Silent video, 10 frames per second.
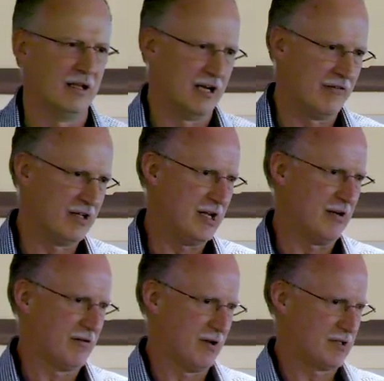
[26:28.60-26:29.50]
And every day
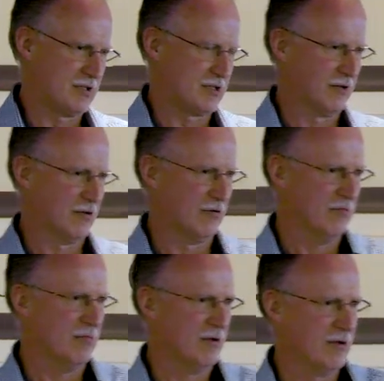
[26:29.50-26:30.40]
across this
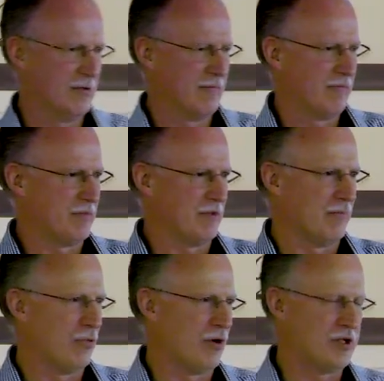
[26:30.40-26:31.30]
globe they're
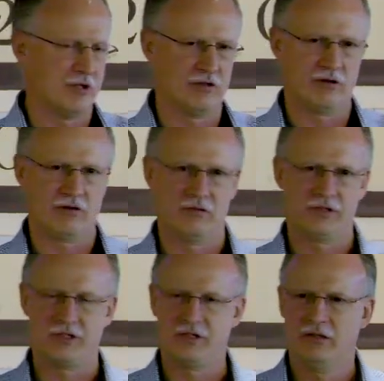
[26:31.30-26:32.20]
boys and
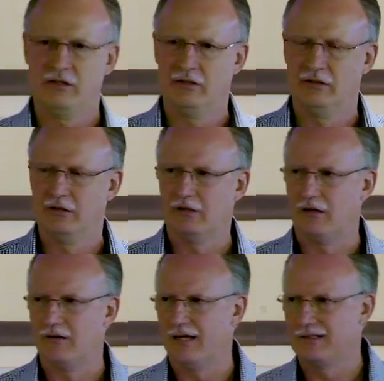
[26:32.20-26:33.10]
girls
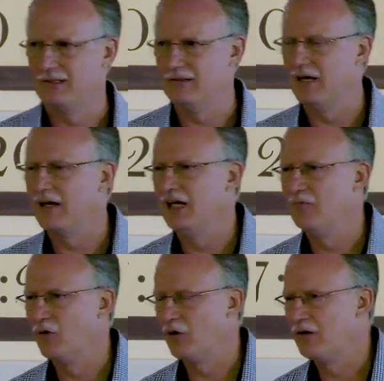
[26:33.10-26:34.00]
that are not so young
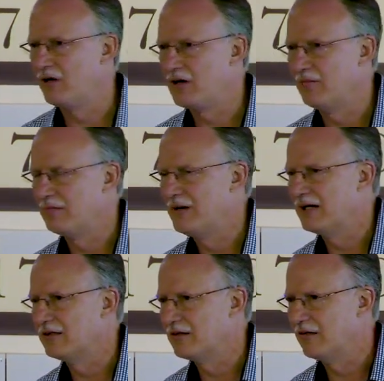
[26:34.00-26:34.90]
anymore that are coming
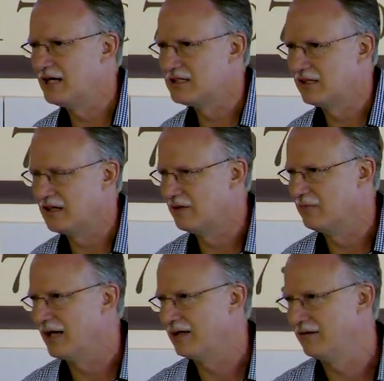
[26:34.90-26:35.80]
back to Christ and coming
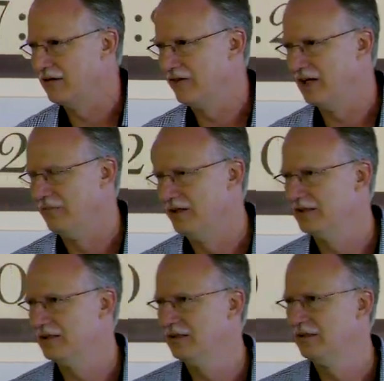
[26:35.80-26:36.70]
back to their families.